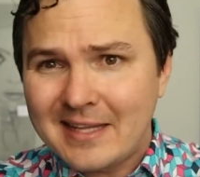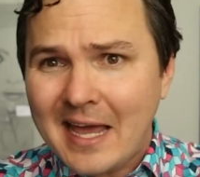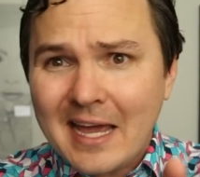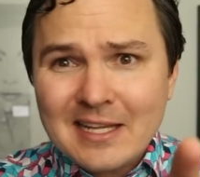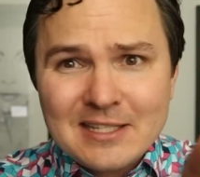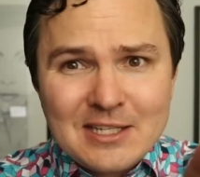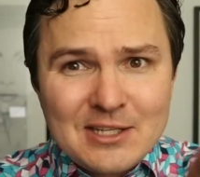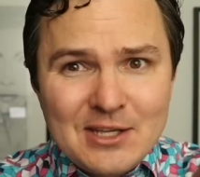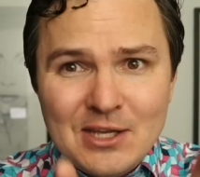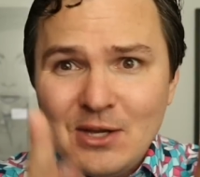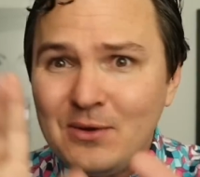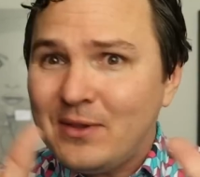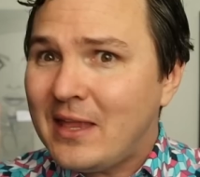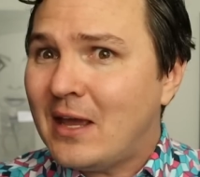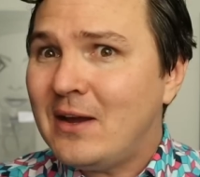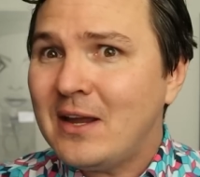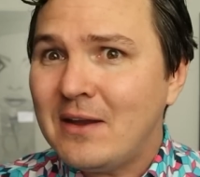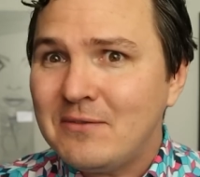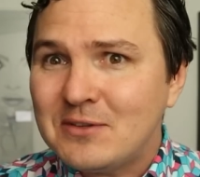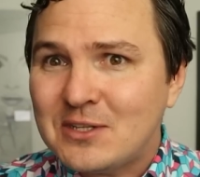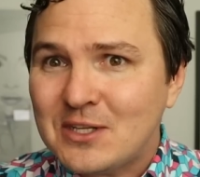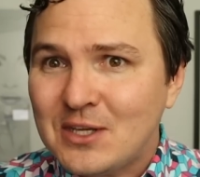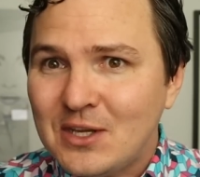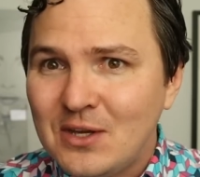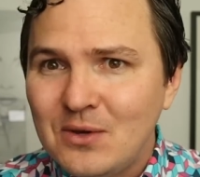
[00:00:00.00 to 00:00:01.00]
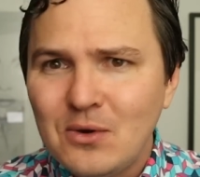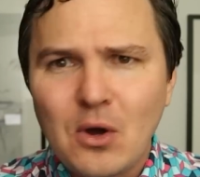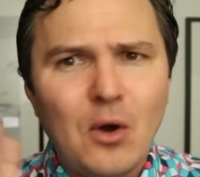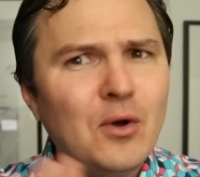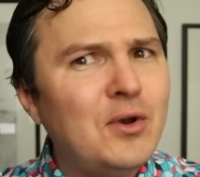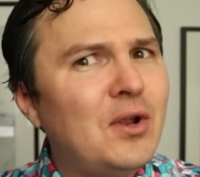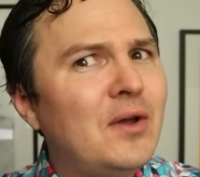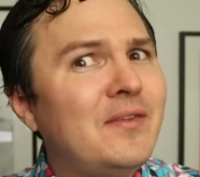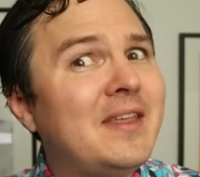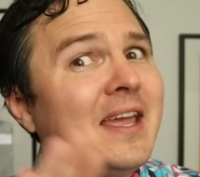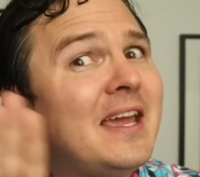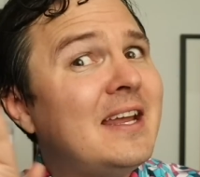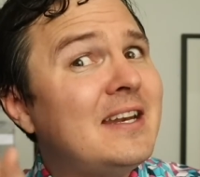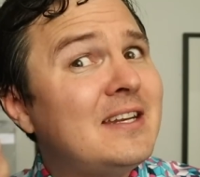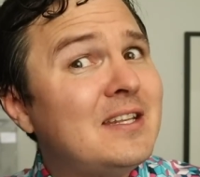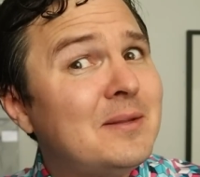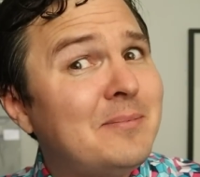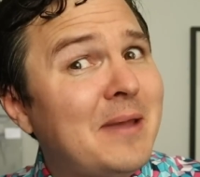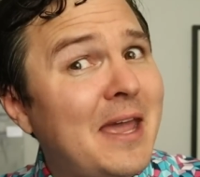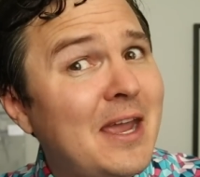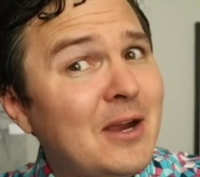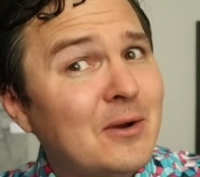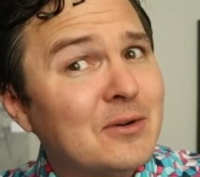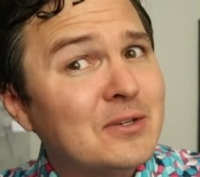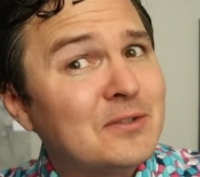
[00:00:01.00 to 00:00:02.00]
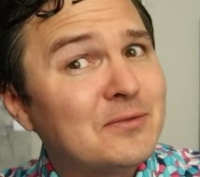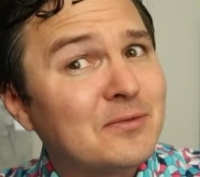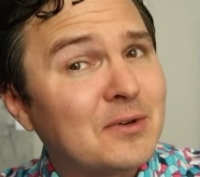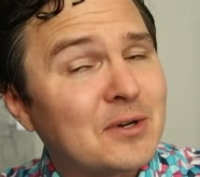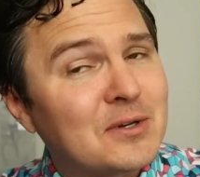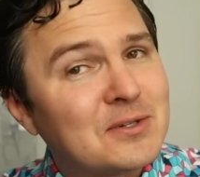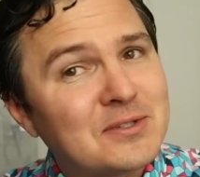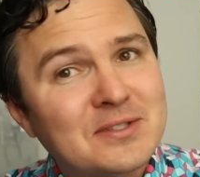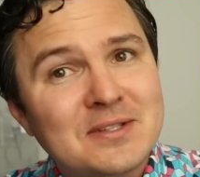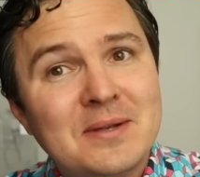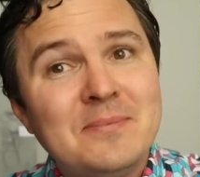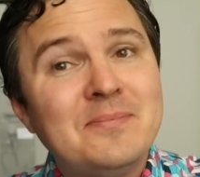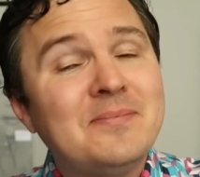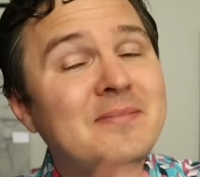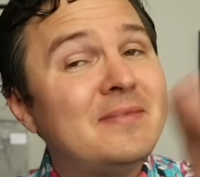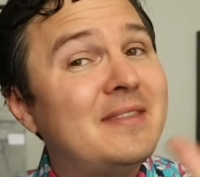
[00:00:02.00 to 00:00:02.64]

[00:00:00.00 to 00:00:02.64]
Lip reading: Not to you. They don't give it to you. Oh, no, they hand it to the bankers first.